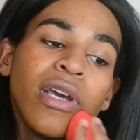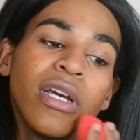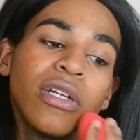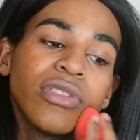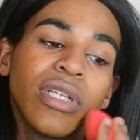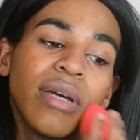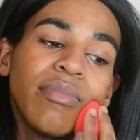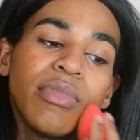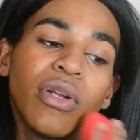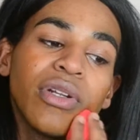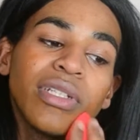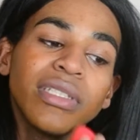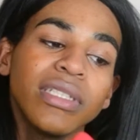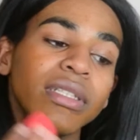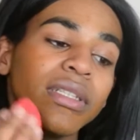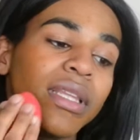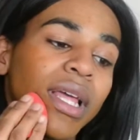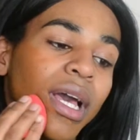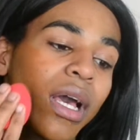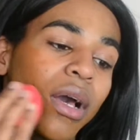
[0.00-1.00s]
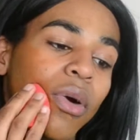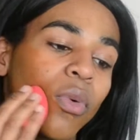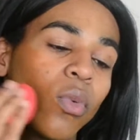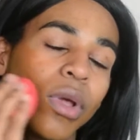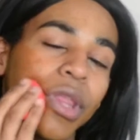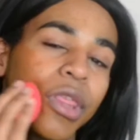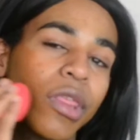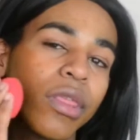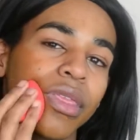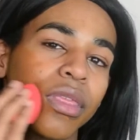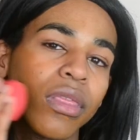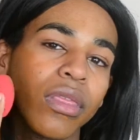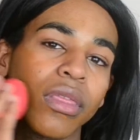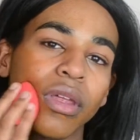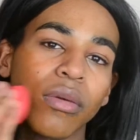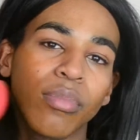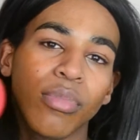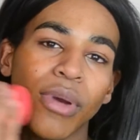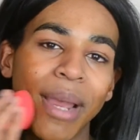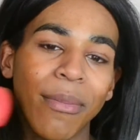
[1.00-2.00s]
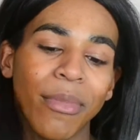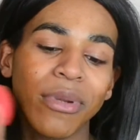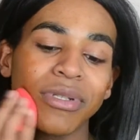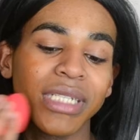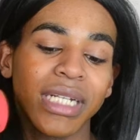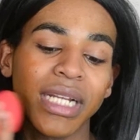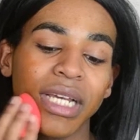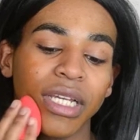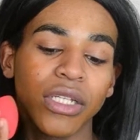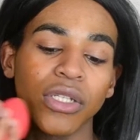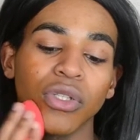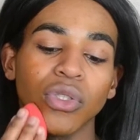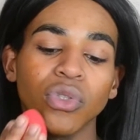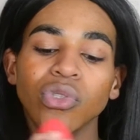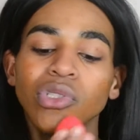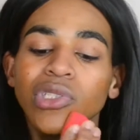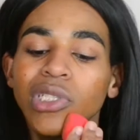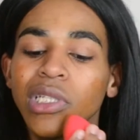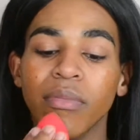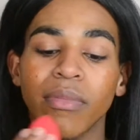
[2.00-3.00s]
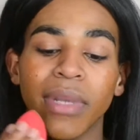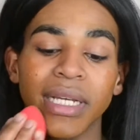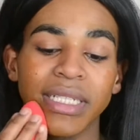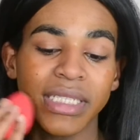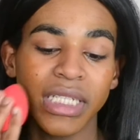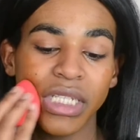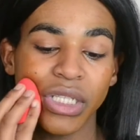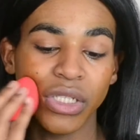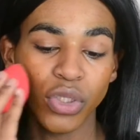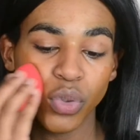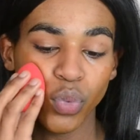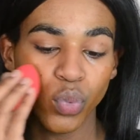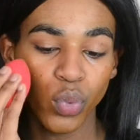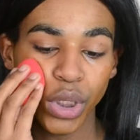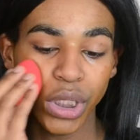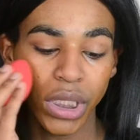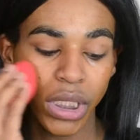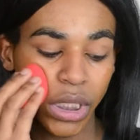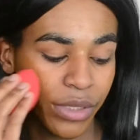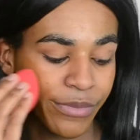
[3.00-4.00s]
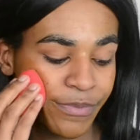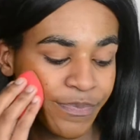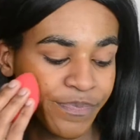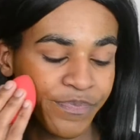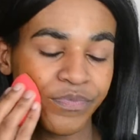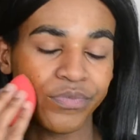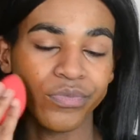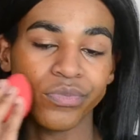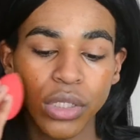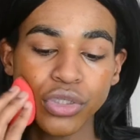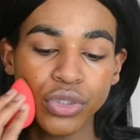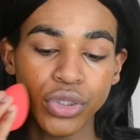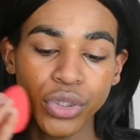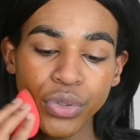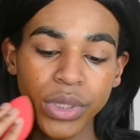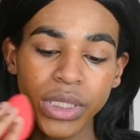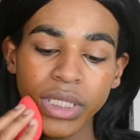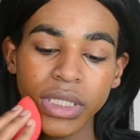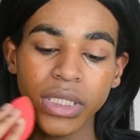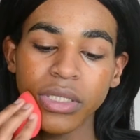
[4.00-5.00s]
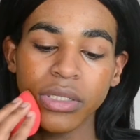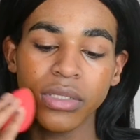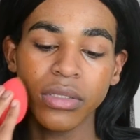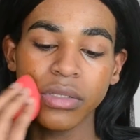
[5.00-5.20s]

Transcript: So I'm noticing that with the primers that I use, my skin looks really dewy.